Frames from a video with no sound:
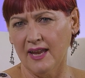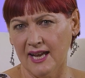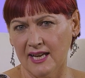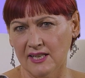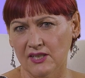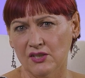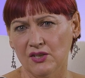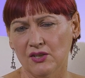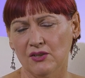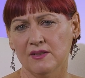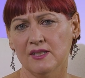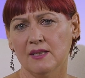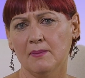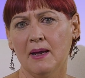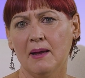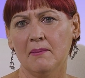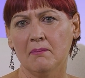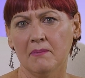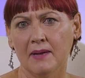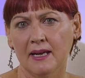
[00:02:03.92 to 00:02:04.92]
attitudes
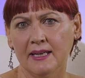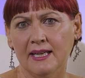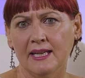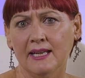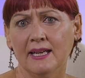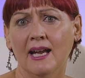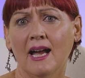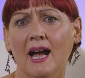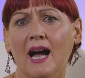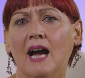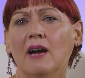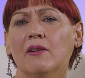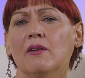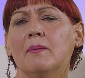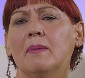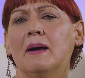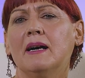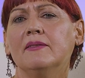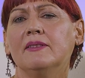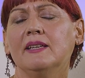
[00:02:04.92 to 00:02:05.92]
about money are
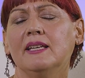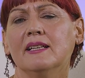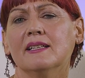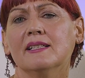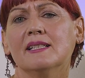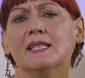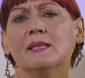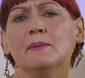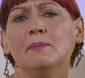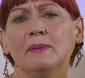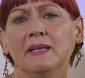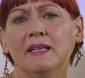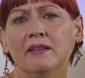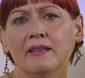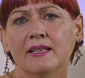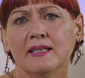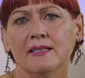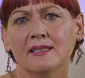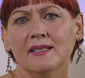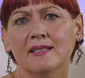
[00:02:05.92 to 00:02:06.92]
about the
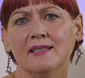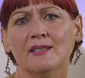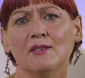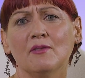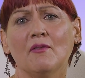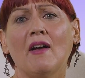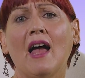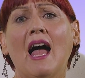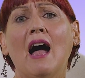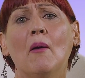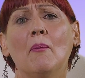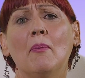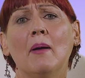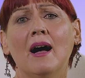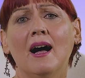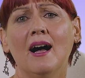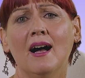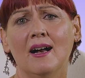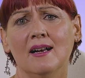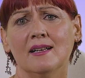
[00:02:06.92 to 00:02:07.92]
experiences of our
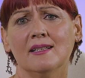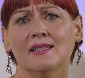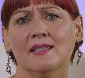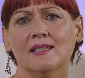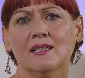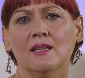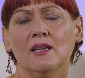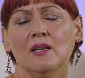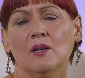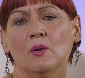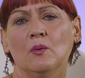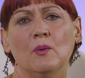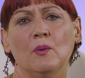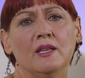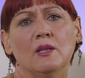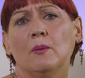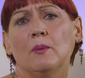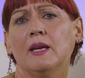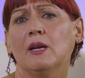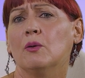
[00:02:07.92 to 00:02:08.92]
past,
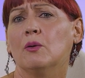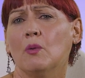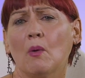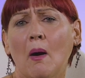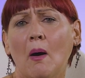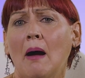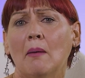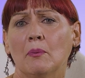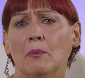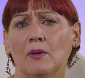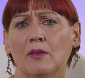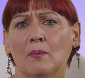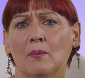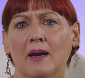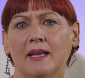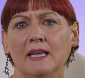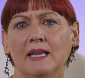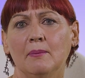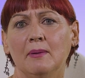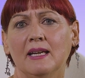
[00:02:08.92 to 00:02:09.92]
whether we grew up with
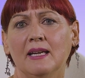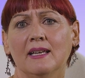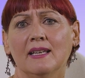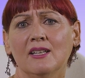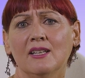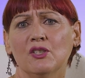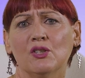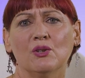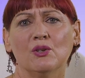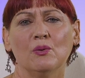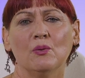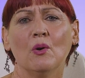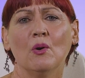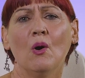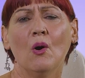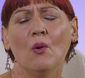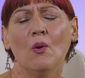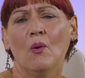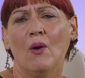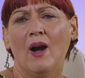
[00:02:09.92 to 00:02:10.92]
money being an issue
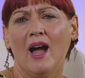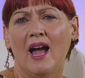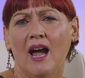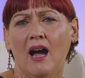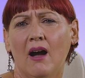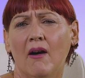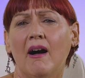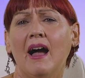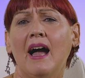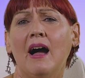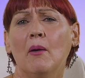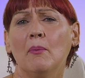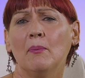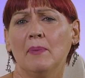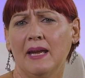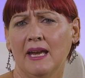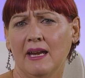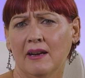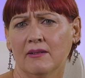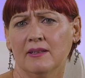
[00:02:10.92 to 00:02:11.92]
or how our
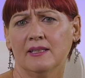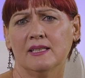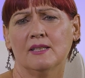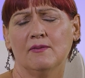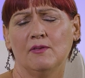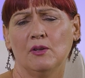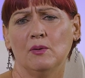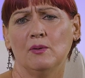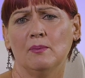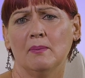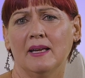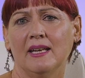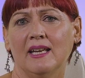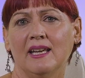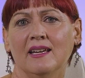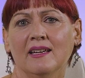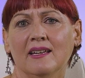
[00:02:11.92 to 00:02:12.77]
parents viewed money.